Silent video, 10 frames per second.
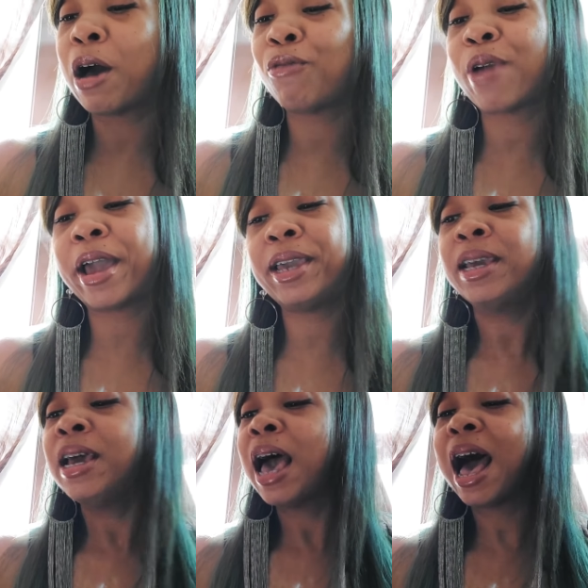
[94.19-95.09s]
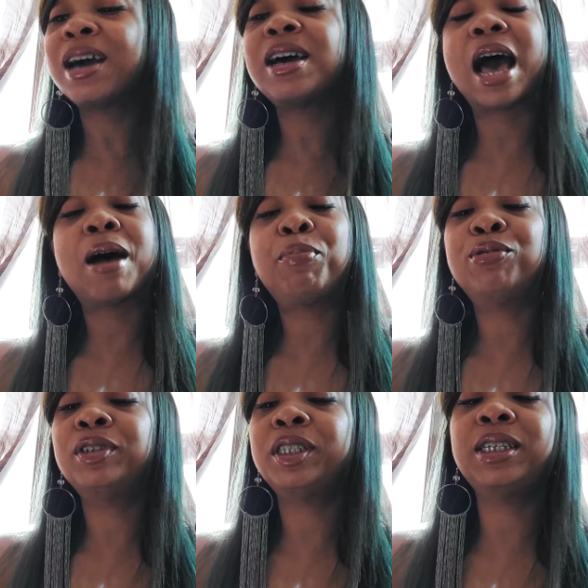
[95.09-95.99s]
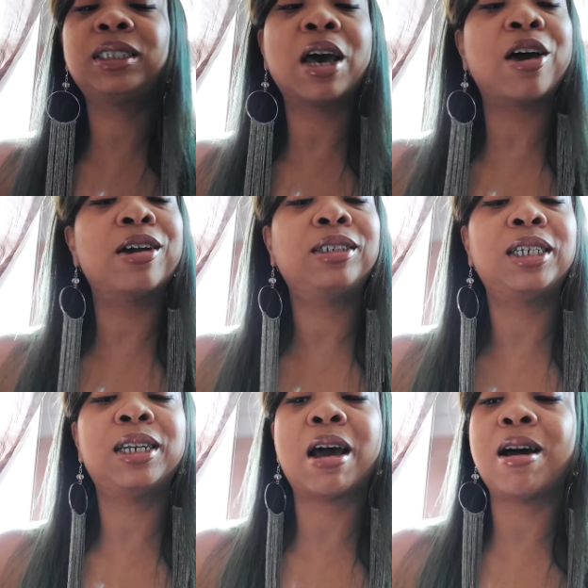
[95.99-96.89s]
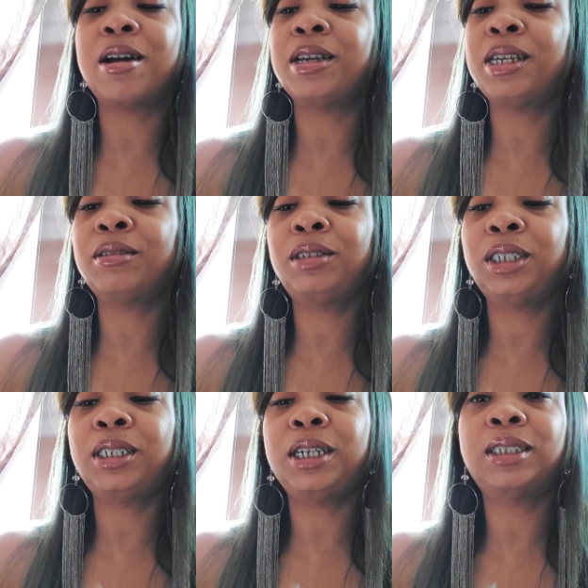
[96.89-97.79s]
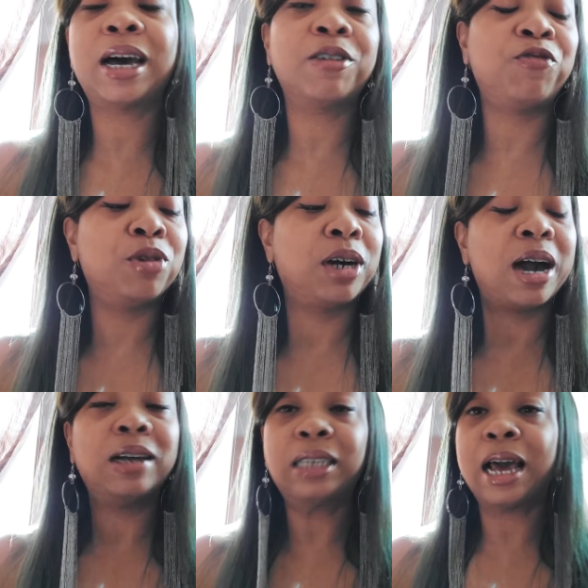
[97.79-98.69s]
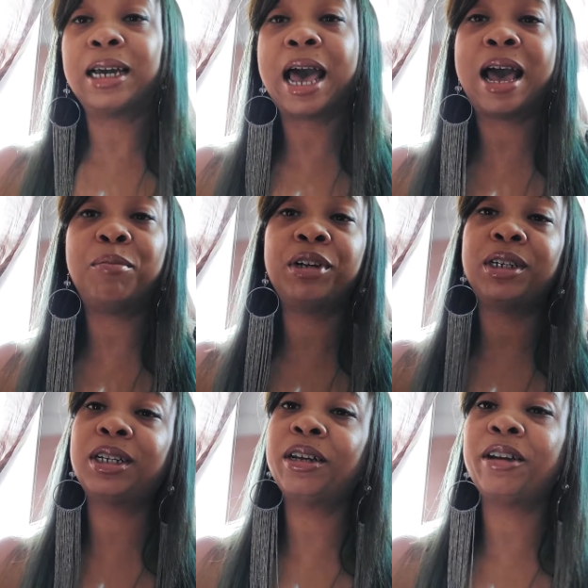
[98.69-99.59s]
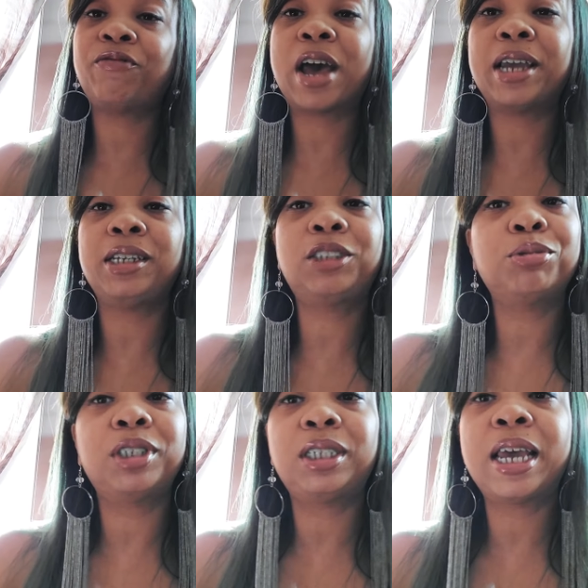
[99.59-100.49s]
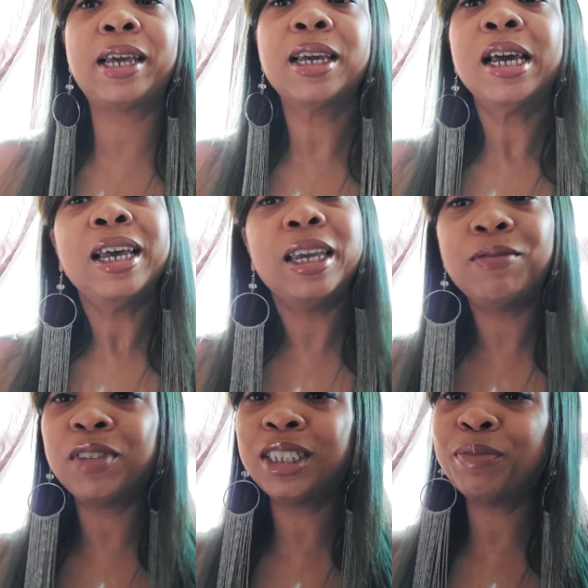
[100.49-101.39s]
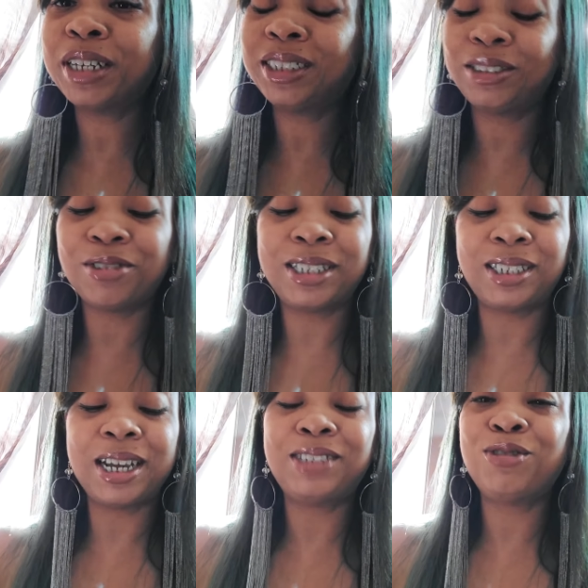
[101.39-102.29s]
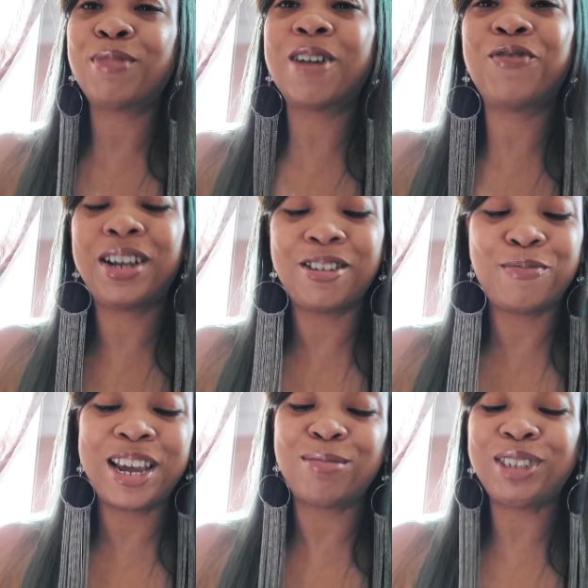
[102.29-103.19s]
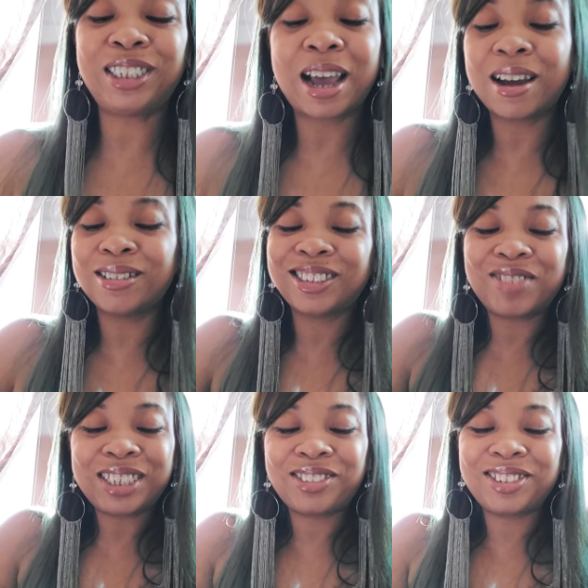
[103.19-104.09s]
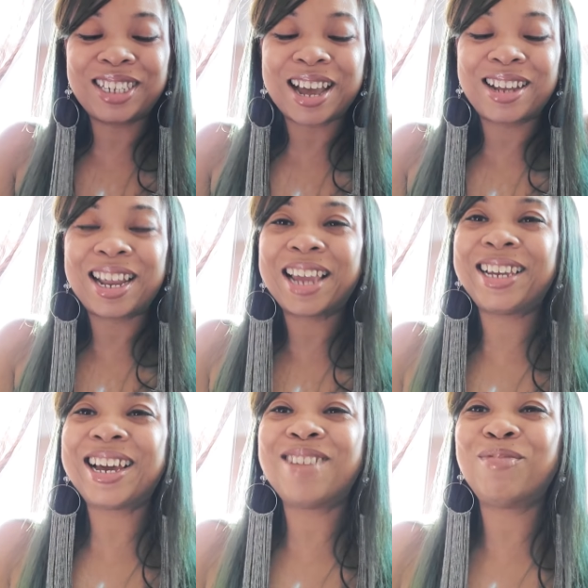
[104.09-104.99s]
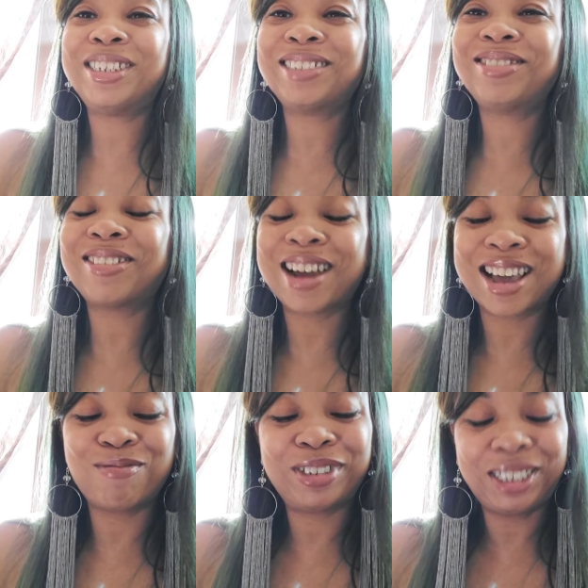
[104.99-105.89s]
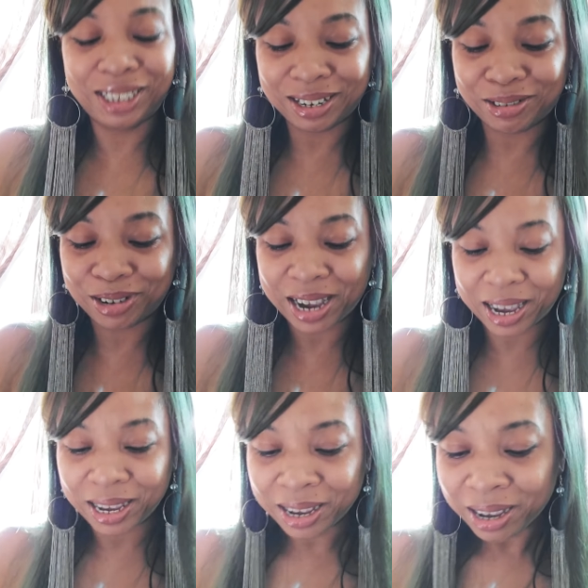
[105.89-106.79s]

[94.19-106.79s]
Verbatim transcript: All right. I, I pulled these cards in our energy. These are the four cards I got. I'm going to clarify each with a deck. If this message resonates with my fellow baby sharks, make sure y'all like, comment, subscribe, and share. Okay.